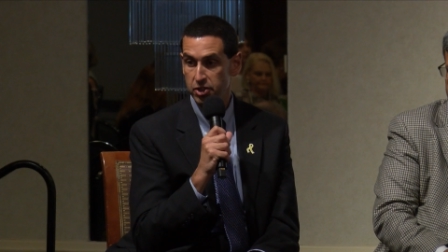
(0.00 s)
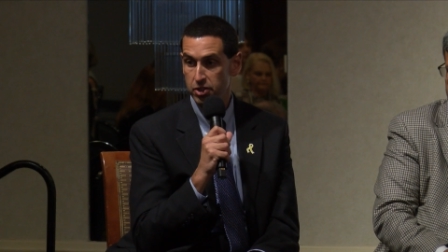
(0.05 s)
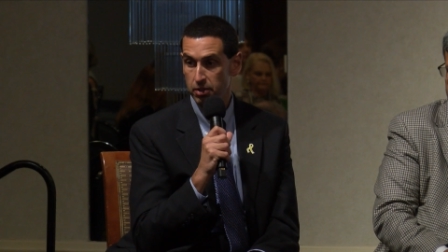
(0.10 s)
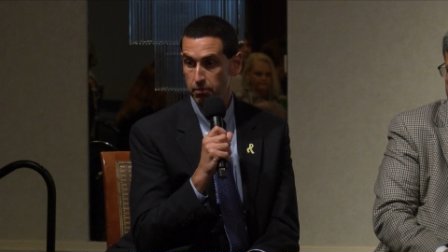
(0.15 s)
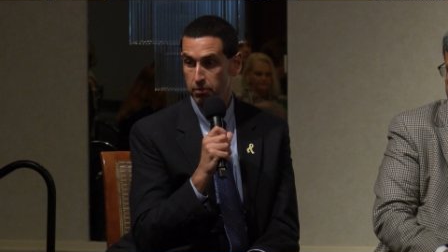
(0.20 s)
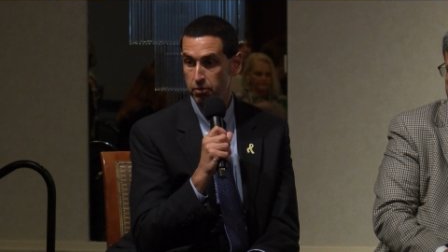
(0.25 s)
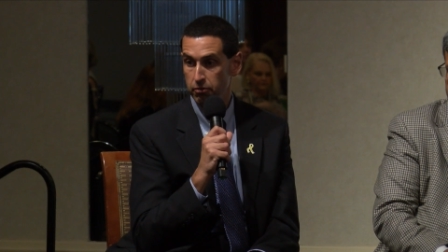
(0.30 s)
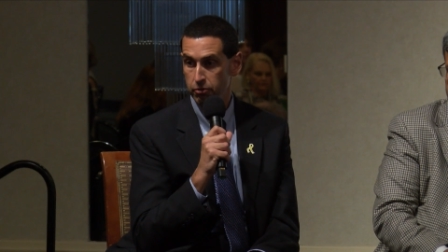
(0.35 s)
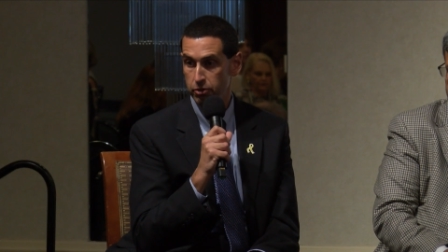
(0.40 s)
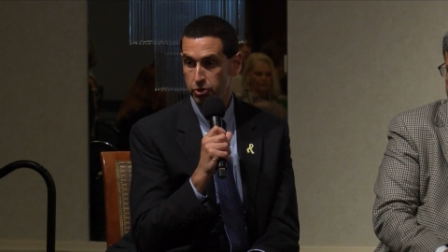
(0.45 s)

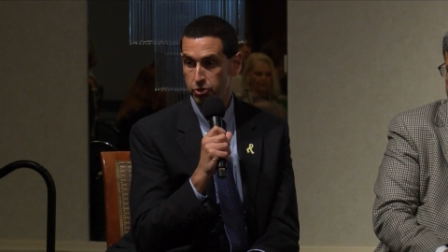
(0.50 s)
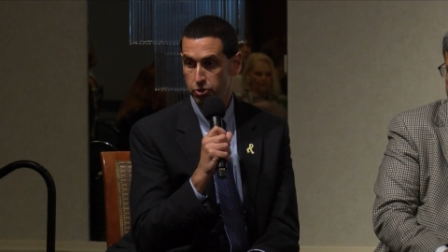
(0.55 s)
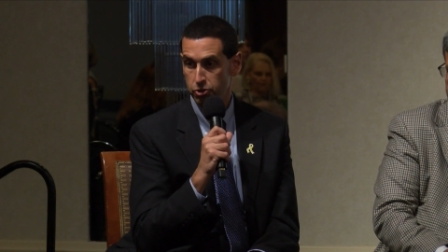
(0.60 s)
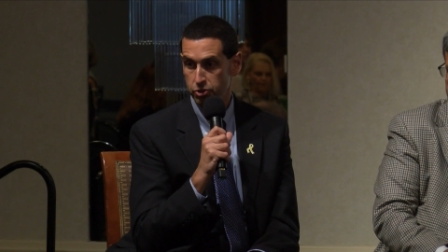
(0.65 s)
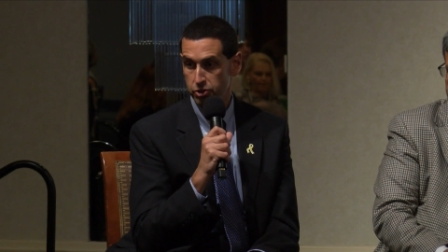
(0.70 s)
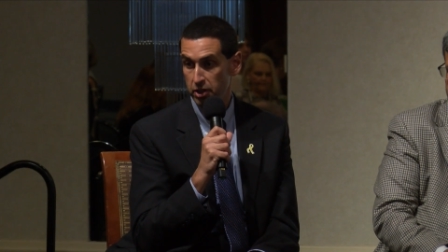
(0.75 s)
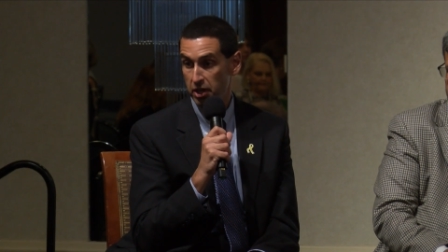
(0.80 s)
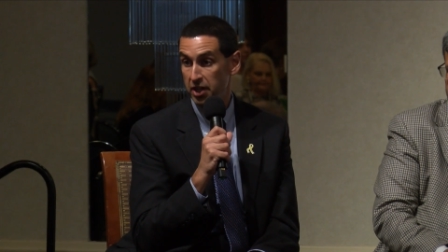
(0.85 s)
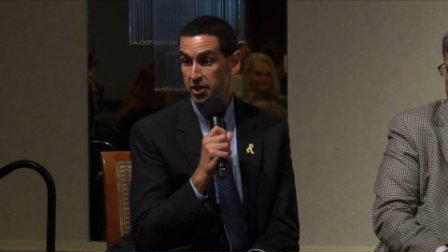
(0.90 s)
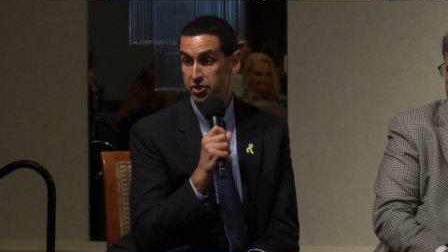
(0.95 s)
some of the
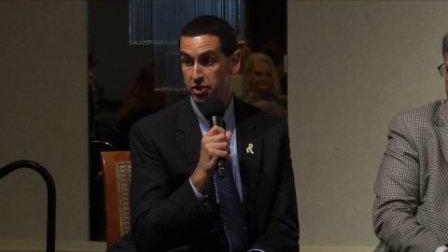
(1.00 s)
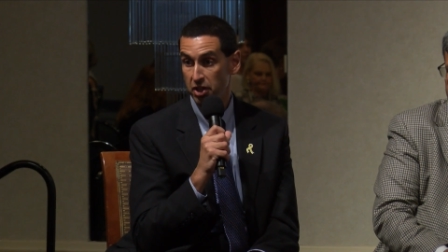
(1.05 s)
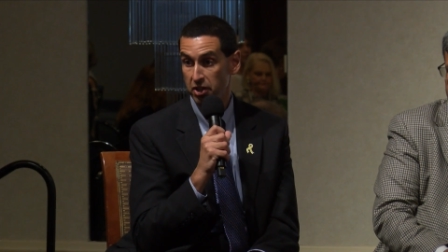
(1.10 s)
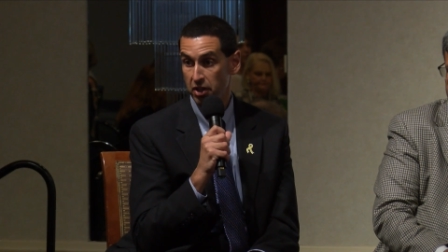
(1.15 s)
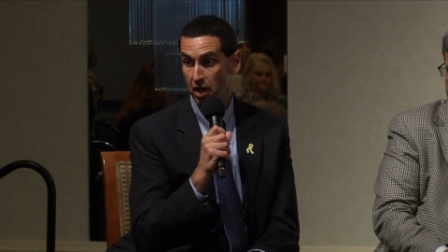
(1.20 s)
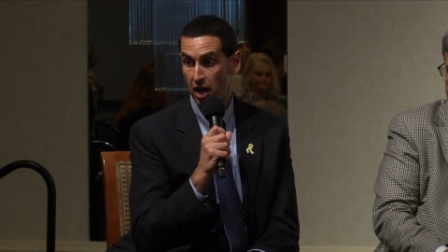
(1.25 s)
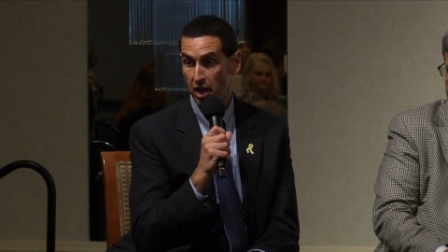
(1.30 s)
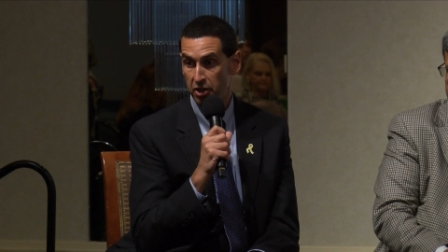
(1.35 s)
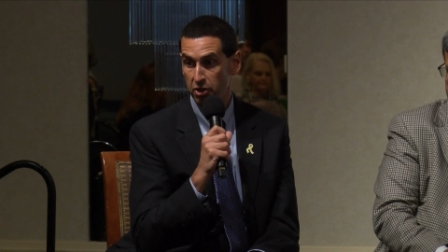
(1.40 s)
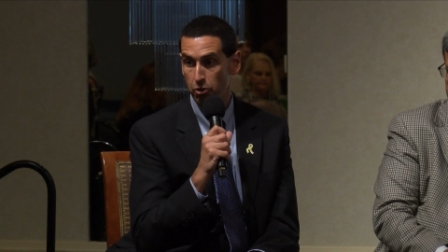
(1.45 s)
research that is
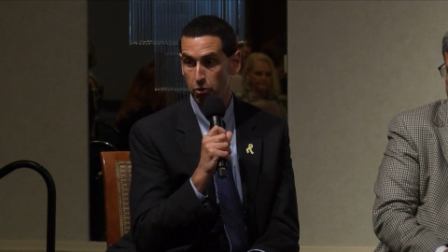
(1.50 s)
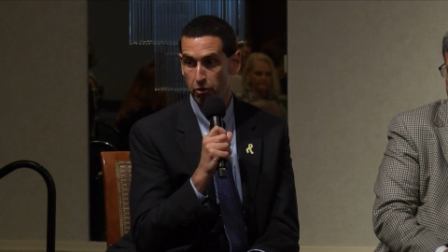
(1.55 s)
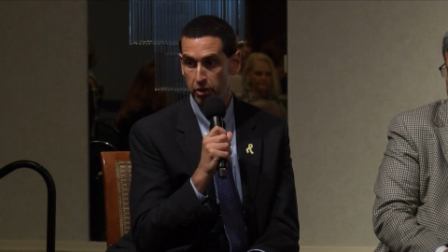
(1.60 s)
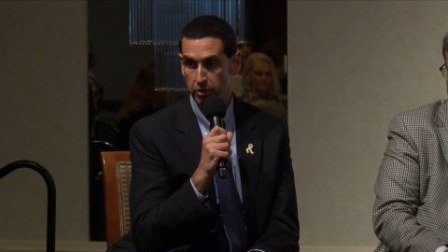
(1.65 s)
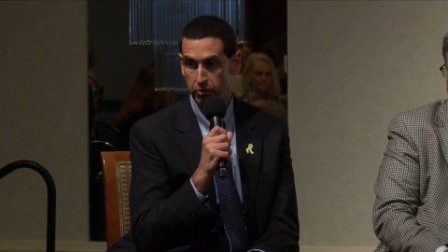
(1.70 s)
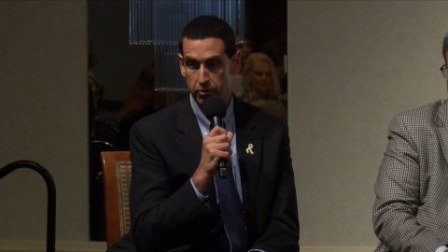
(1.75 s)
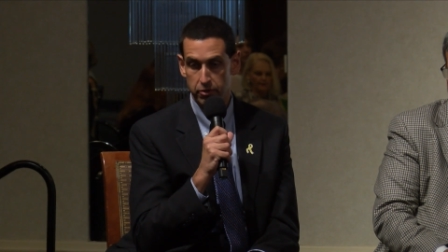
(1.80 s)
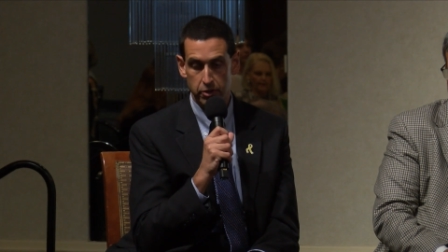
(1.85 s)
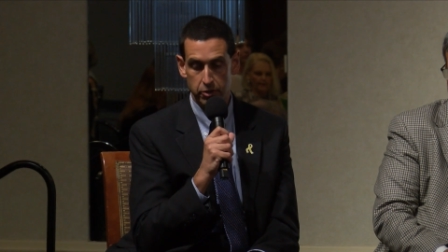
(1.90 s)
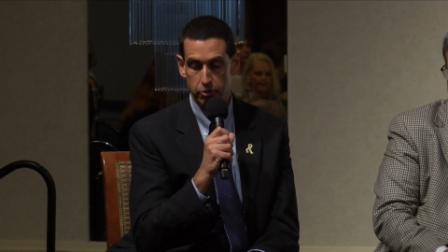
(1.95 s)

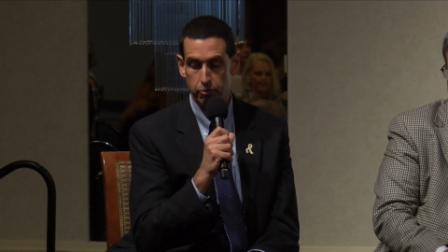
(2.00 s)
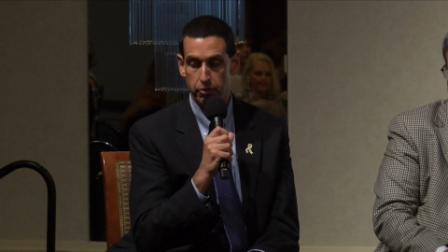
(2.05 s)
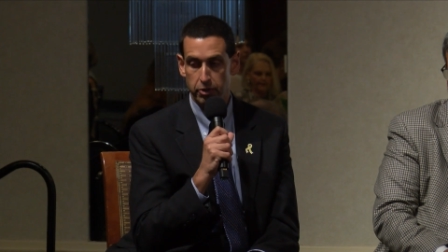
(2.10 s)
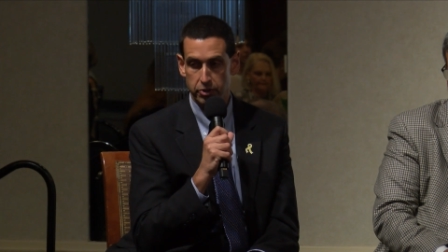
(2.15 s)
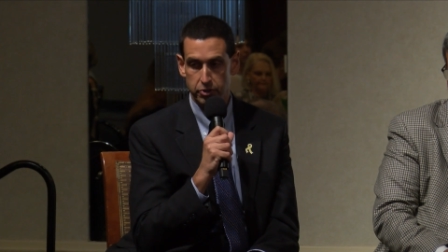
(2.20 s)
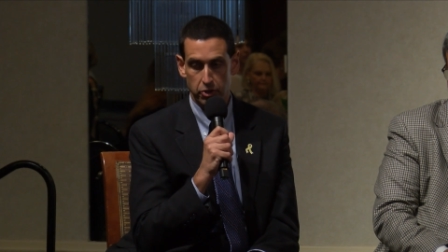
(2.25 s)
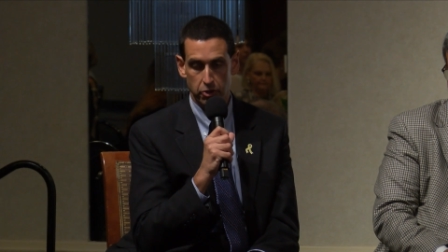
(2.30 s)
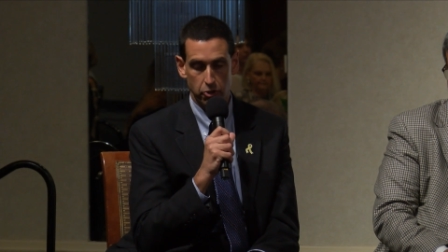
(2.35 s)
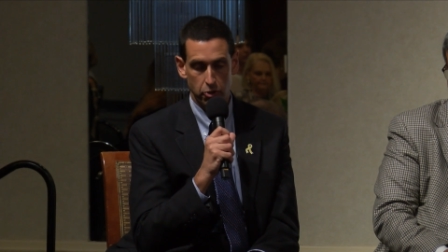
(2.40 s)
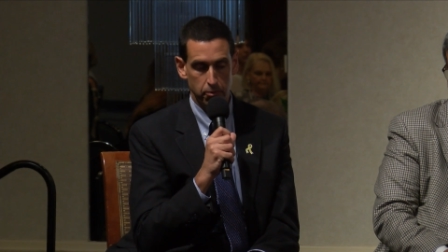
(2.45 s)
ongoing within Ewing
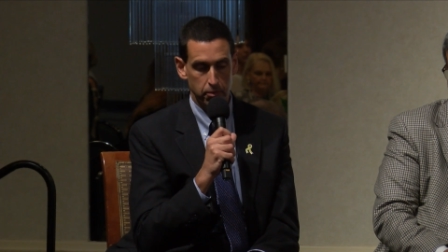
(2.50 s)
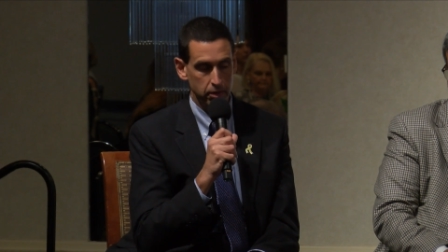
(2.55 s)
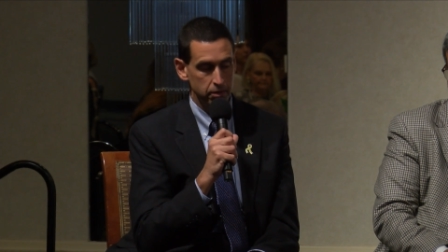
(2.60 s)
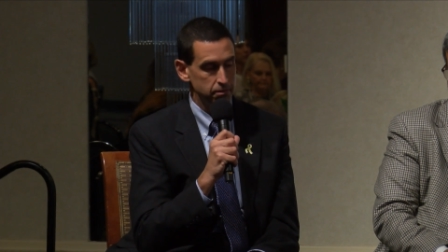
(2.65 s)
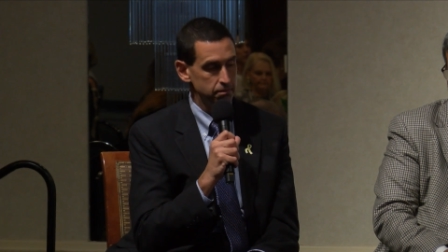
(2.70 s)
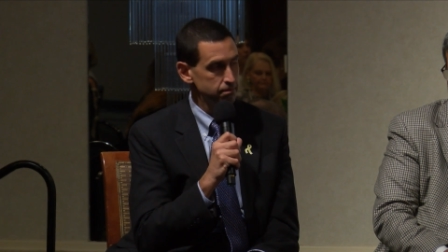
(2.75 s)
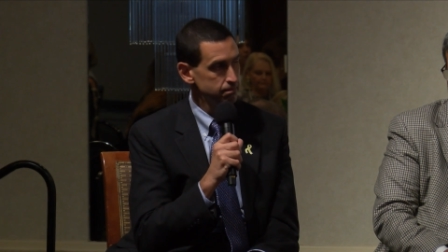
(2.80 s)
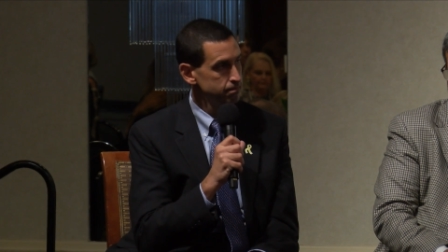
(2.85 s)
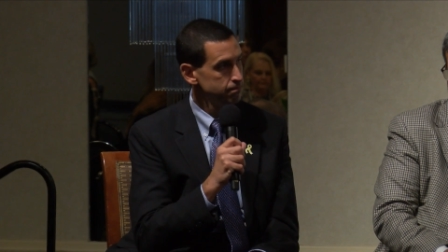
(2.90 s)
sarcoma.